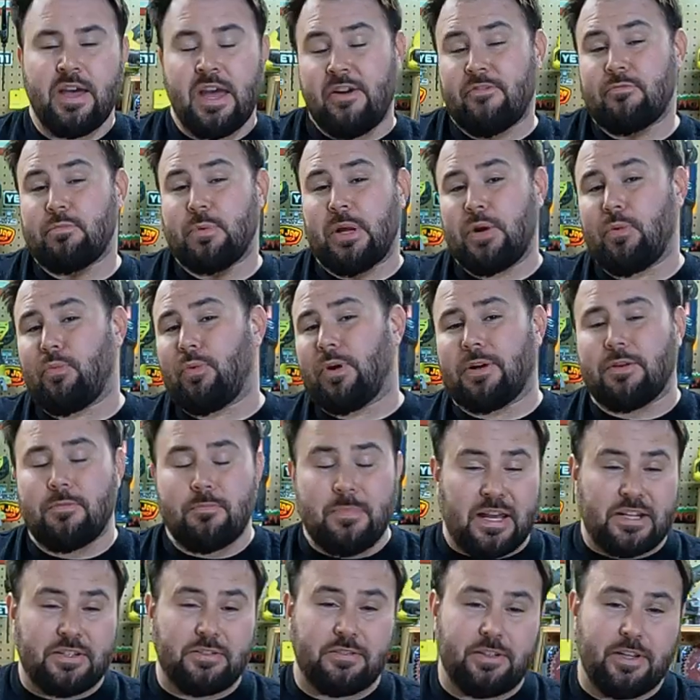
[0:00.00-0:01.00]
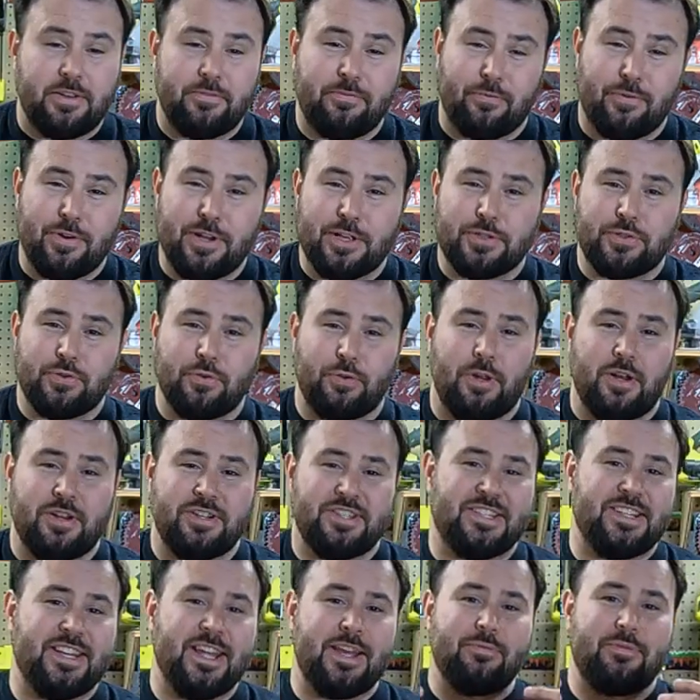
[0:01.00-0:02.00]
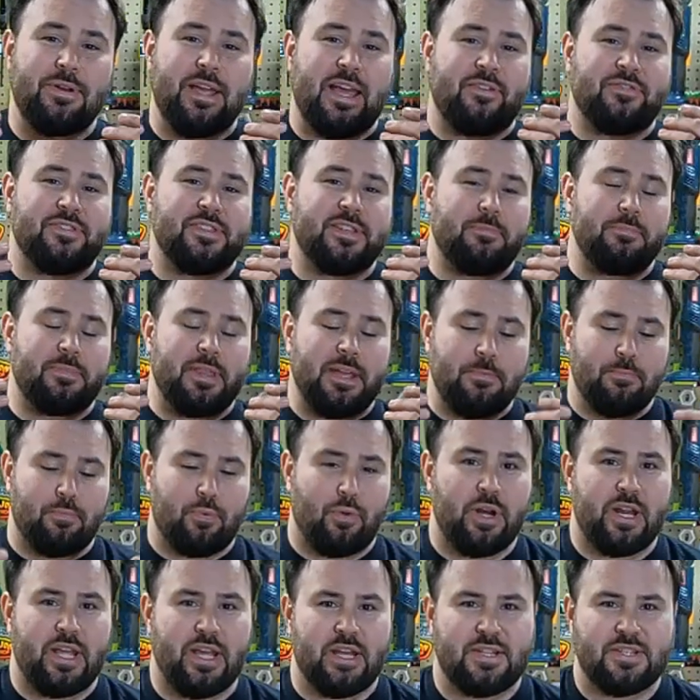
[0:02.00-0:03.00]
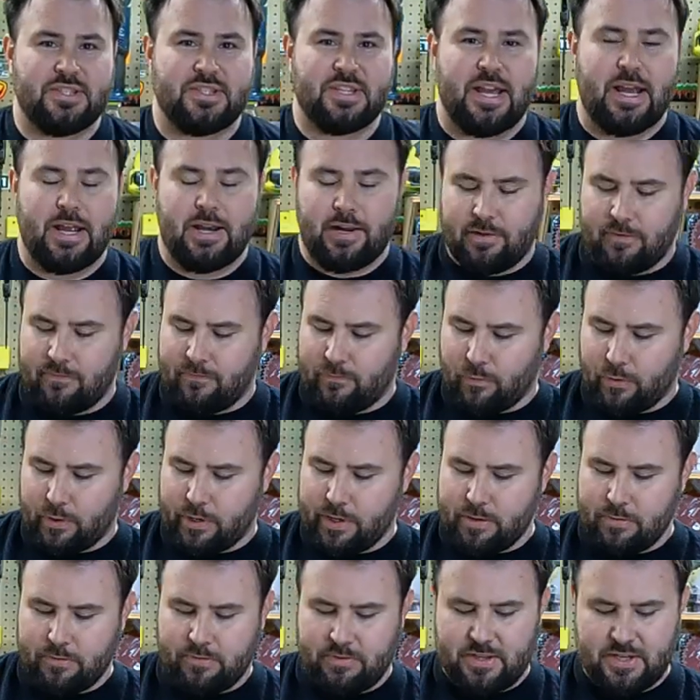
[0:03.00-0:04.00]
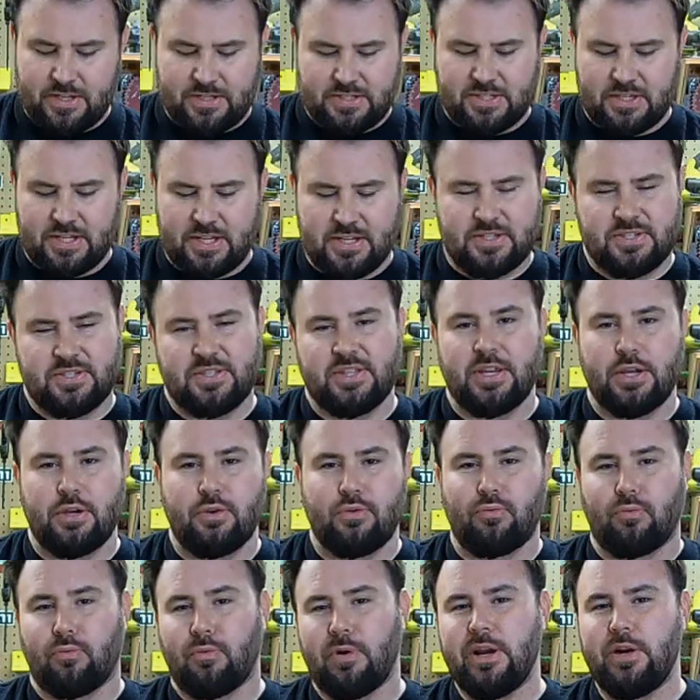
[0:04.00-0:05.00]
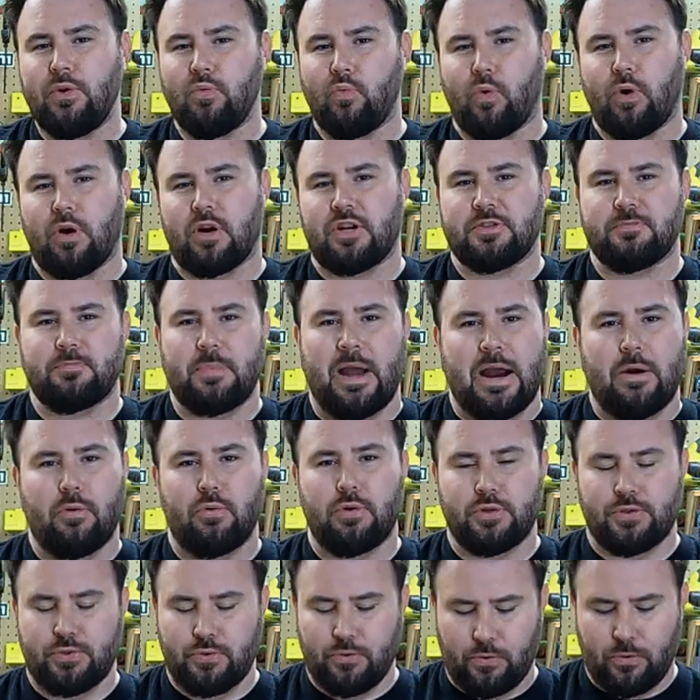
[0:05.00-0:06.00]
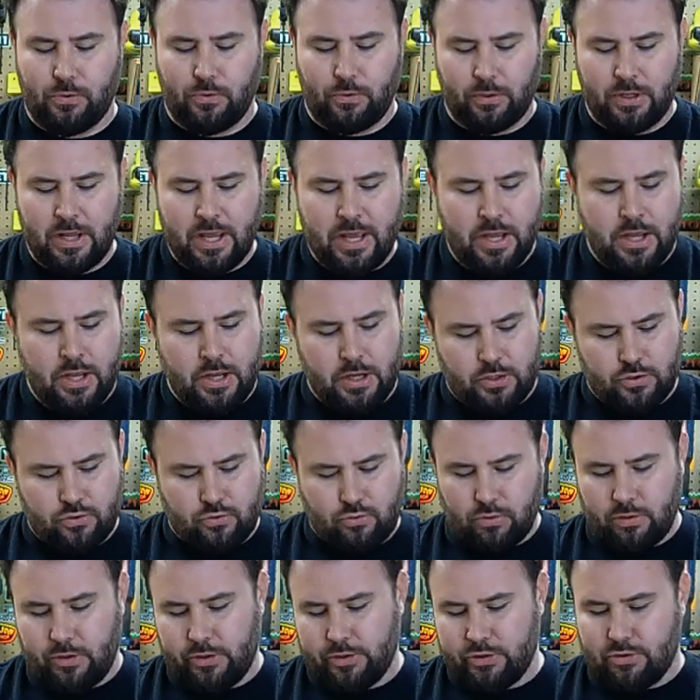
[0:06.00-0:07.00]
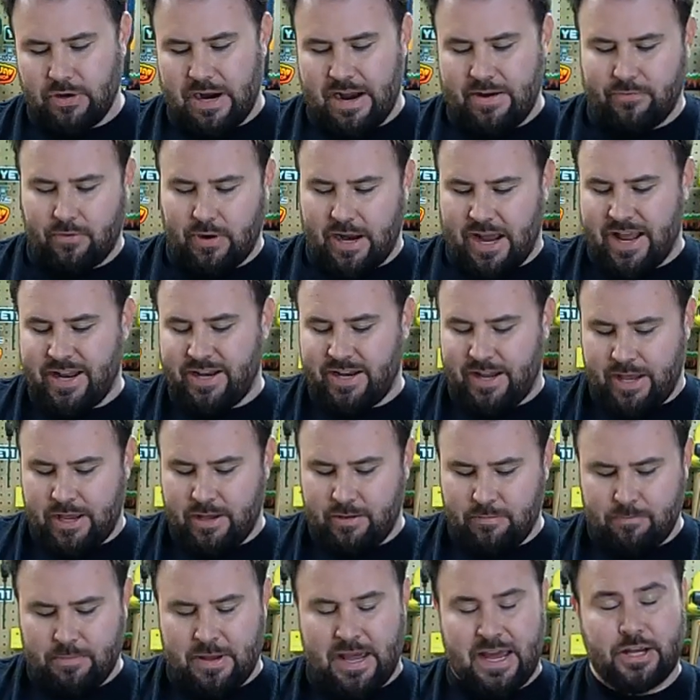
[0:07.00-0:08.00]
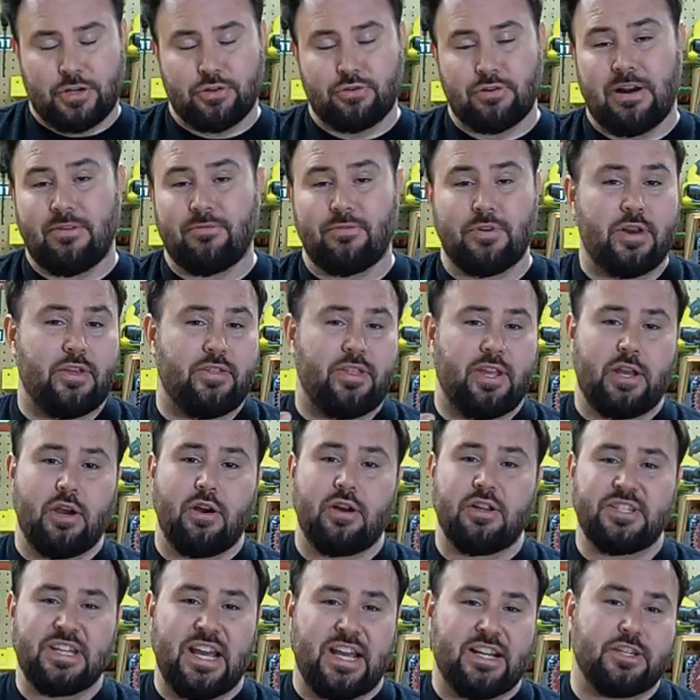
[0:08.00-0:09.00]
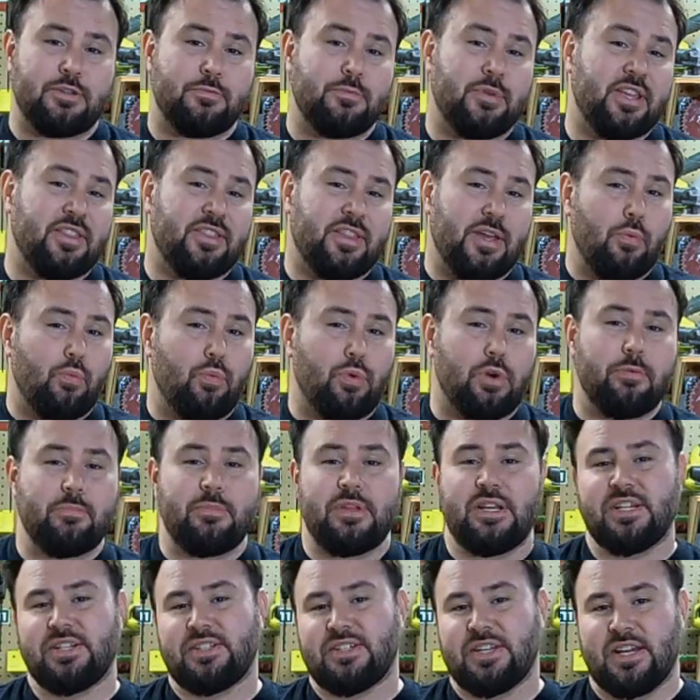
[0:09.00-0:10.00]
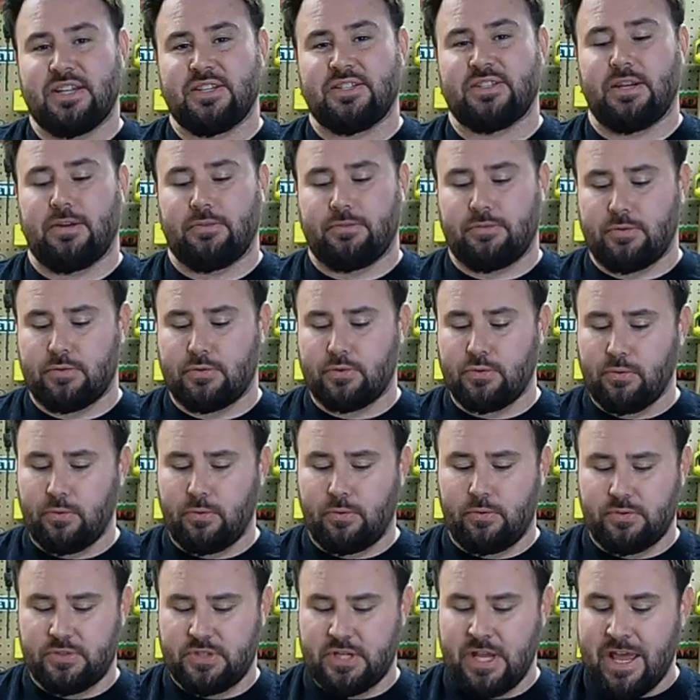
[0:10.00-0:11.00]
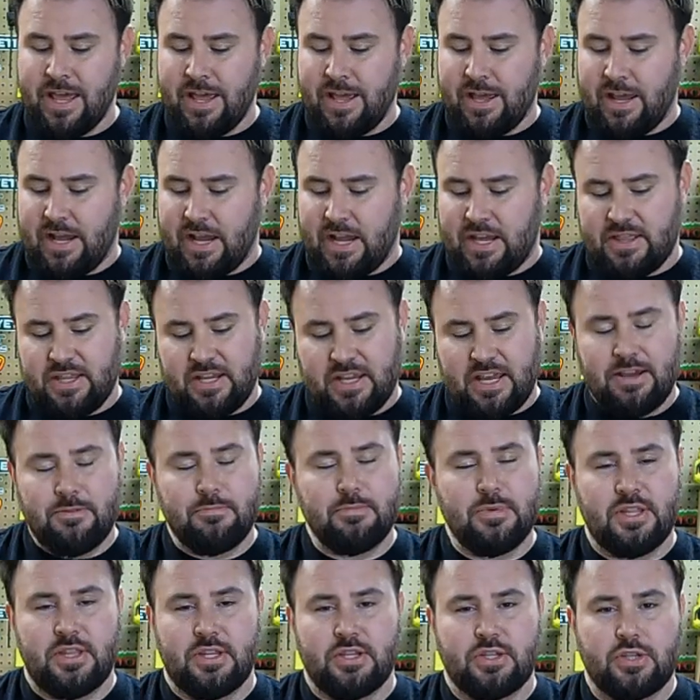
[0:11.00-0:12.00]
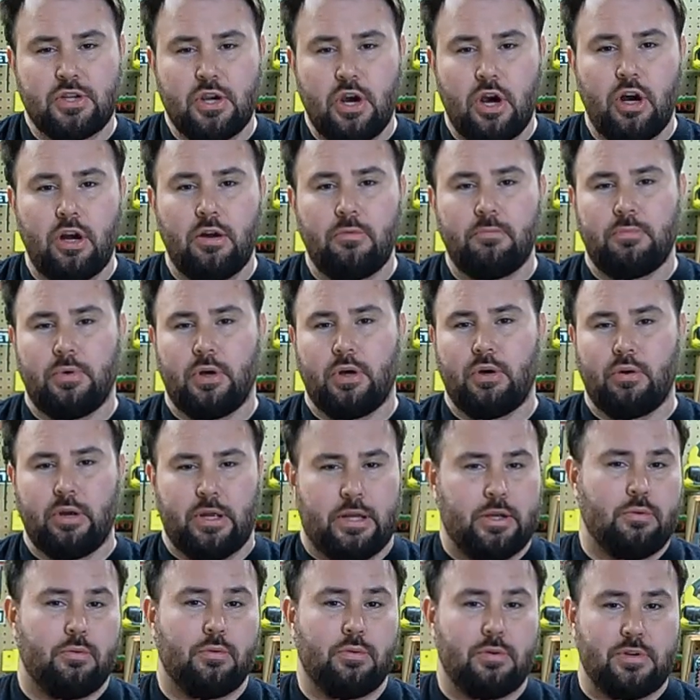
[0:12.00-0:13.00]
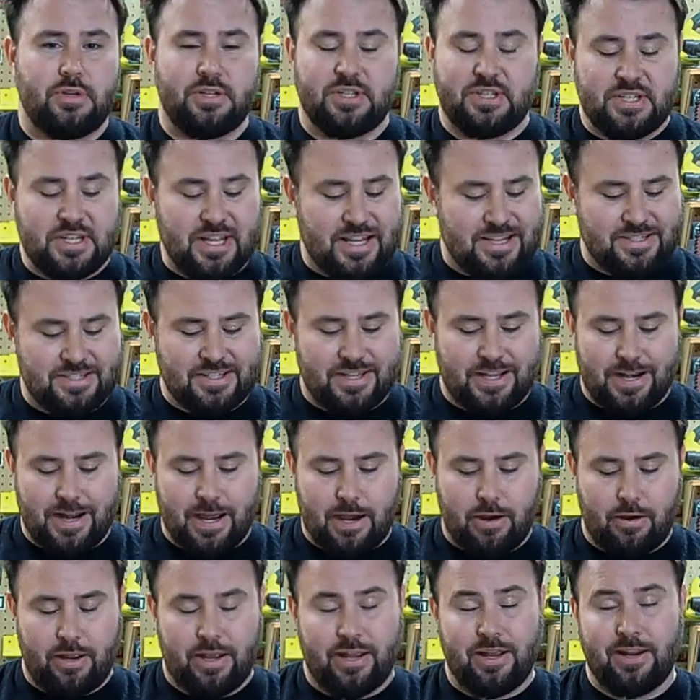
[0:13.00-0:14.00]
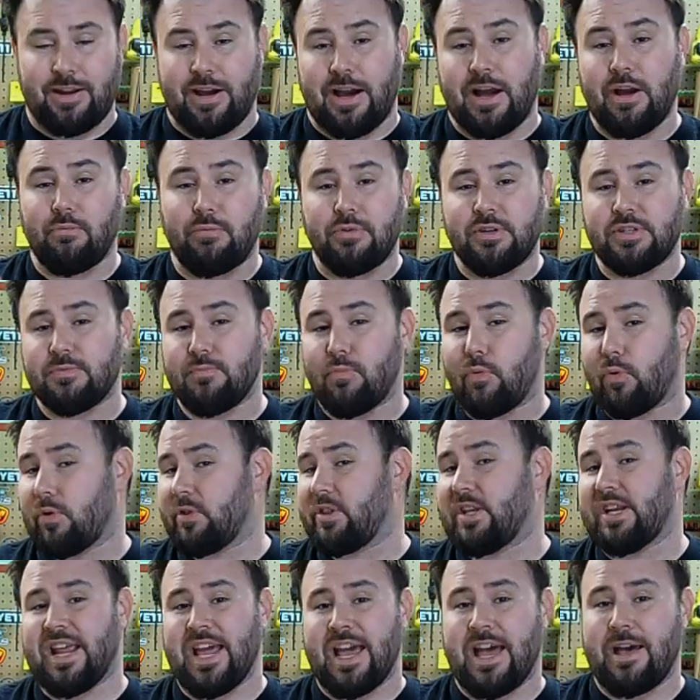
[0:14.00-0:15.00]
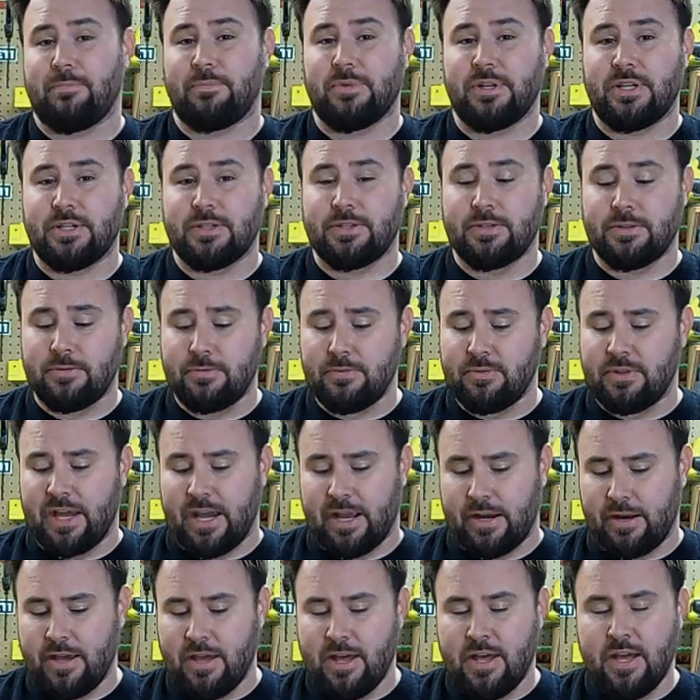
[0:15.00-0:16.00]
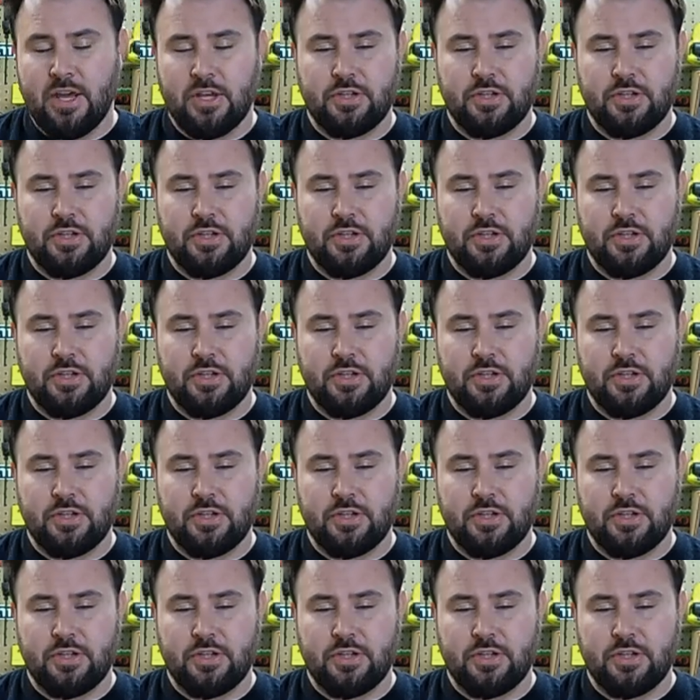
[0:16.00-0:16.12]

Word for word: Hey everybody, welcome back to Live Free and Tool On. Today we have something pretty exciting for you. This is the Greenworks power tool, drill driver, and impact driver. Now they contacted me and they wanted me to test out their tools, and they gave me this combo in order to test that out, and I was more than happy to do that.